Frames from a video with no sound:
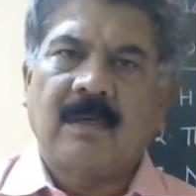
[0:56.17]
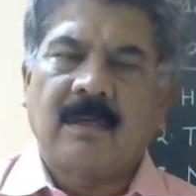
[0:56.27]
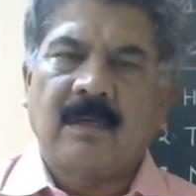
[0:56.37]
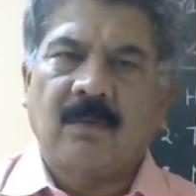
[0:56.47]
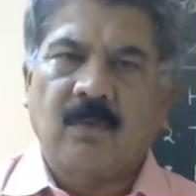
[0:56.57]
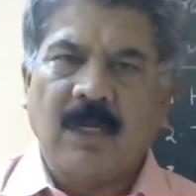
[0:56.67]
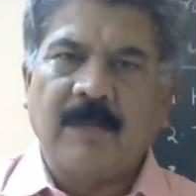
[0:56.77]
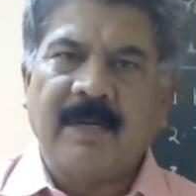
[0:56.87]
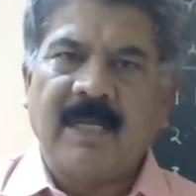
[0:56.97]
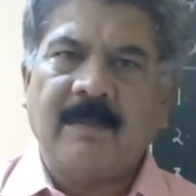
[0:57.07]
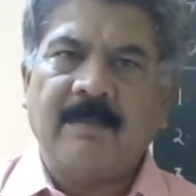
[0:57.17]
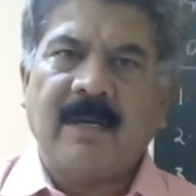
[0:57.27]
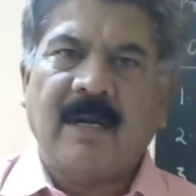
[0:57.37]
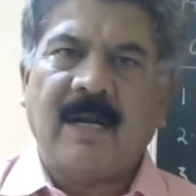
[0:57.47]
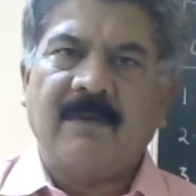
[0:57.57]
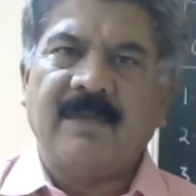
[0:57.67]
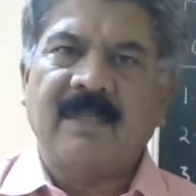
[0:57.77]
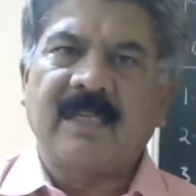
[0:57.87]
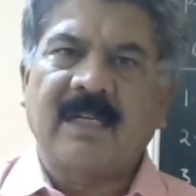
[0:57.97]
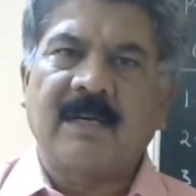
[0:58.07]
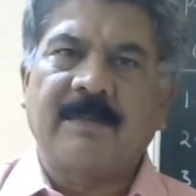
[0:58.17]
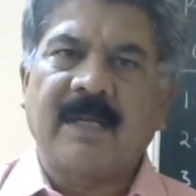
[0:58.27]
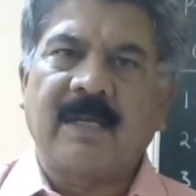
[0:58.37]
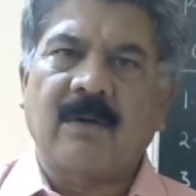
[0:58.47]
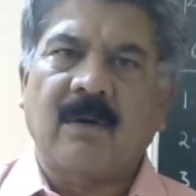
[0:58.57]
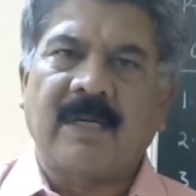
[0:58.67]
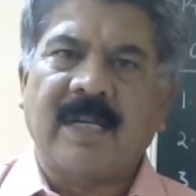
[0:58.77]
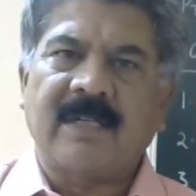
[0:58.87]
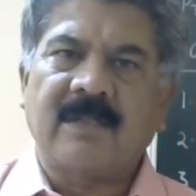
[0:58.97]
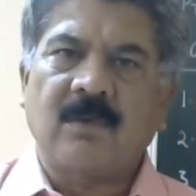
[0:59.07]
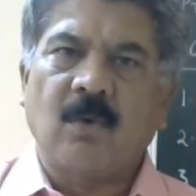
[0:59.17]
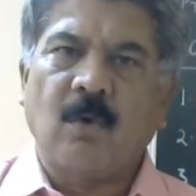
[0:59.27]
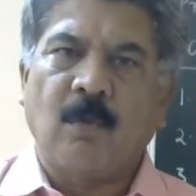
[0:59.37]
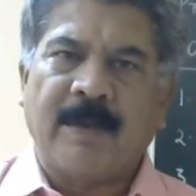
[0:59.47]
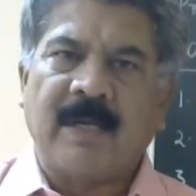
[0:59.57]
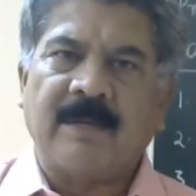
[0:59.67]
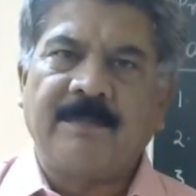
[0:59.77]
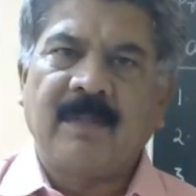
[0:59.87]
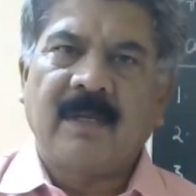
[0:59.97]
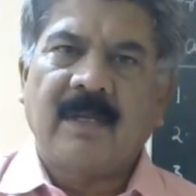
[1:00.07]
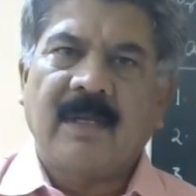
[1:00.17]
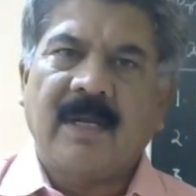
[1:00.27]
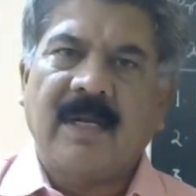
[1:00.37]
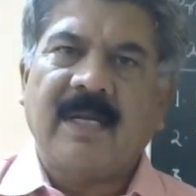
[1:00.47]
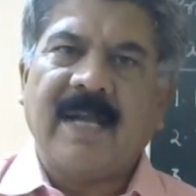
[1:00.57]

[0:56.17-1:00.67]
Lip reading: cooling medium, and when circuit breaker contacts open, it acts